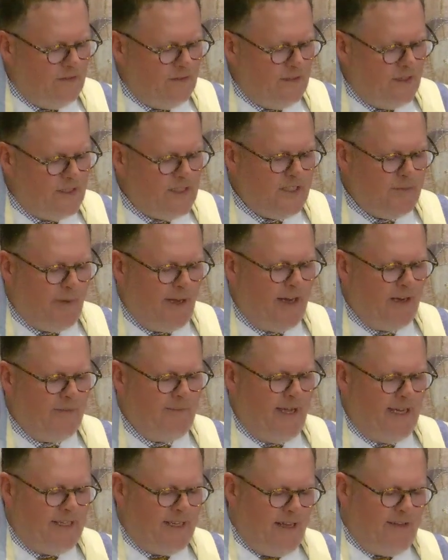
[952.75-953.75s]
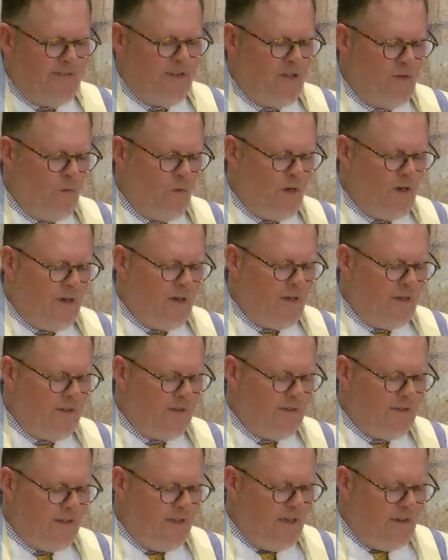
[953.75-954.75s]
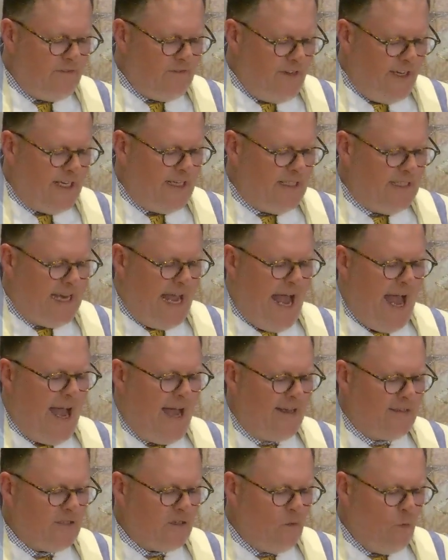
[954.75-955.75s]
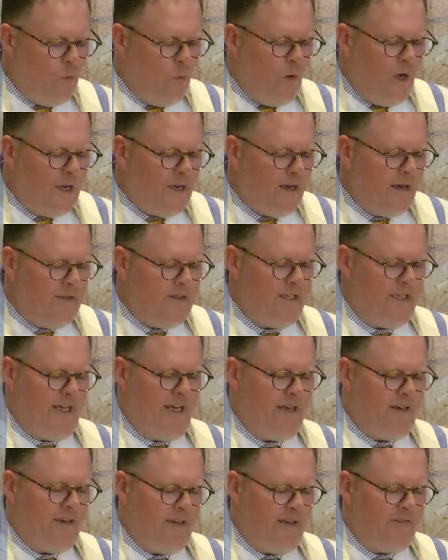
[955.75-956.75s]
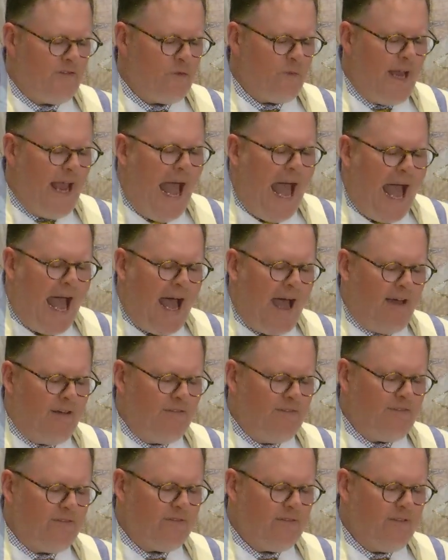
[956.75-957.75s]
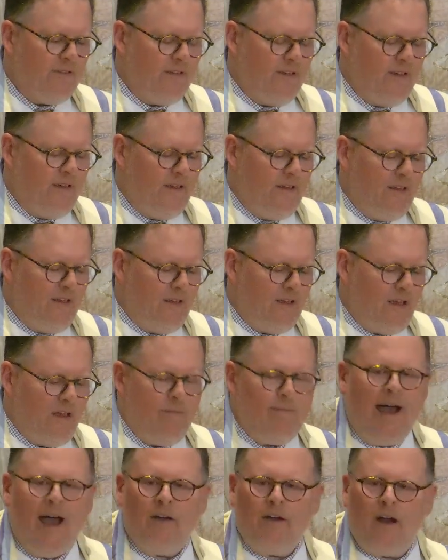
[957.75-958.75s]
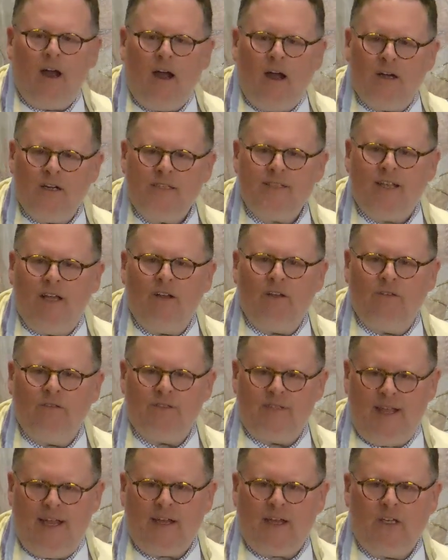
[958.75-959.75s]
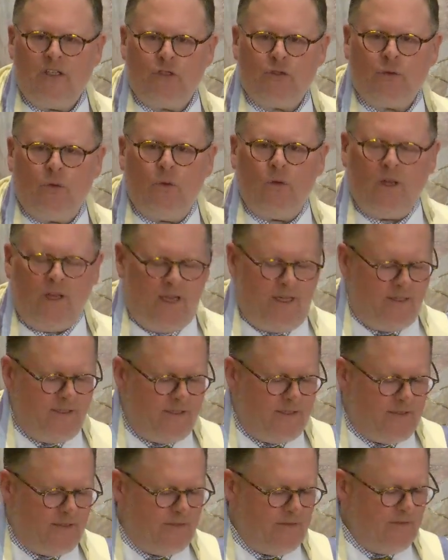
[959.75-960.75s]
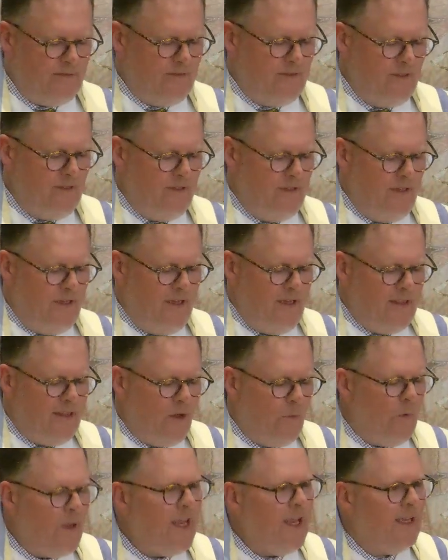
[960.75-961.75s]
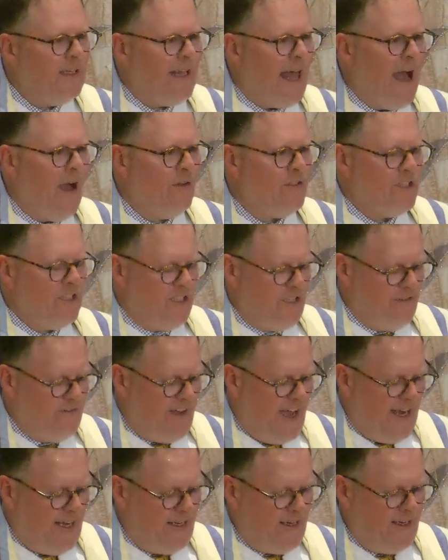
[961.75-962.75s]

Inspired by David, we're invited to ask, what are the narratives we have about ourselves that control us, that we allow to define